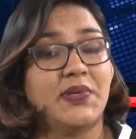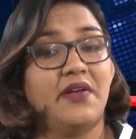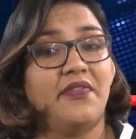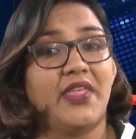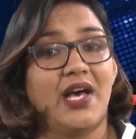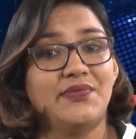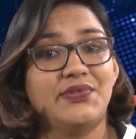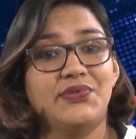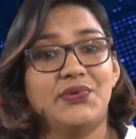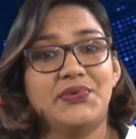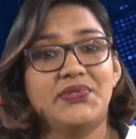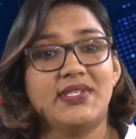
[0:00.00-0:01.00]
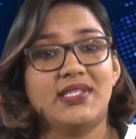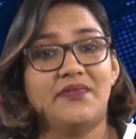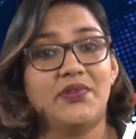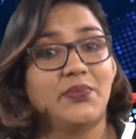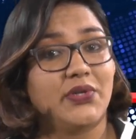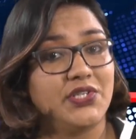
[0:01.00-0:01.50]
12,000 doses
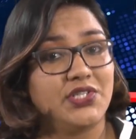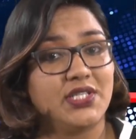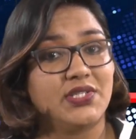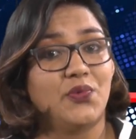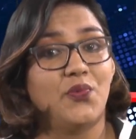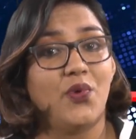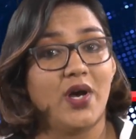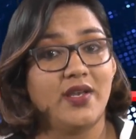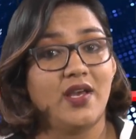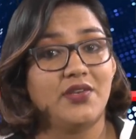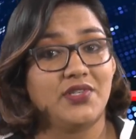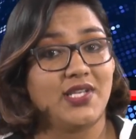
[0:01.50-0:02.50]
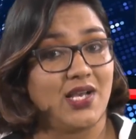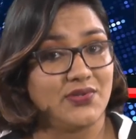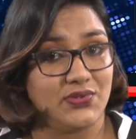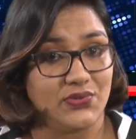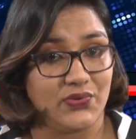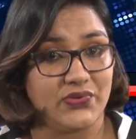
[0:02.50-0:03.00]
of the purchased
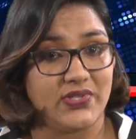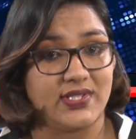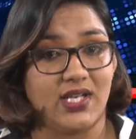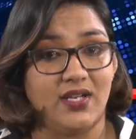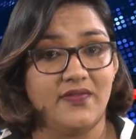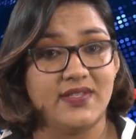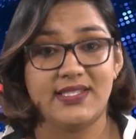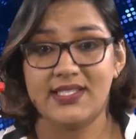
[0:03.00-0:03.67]
100,000 doses of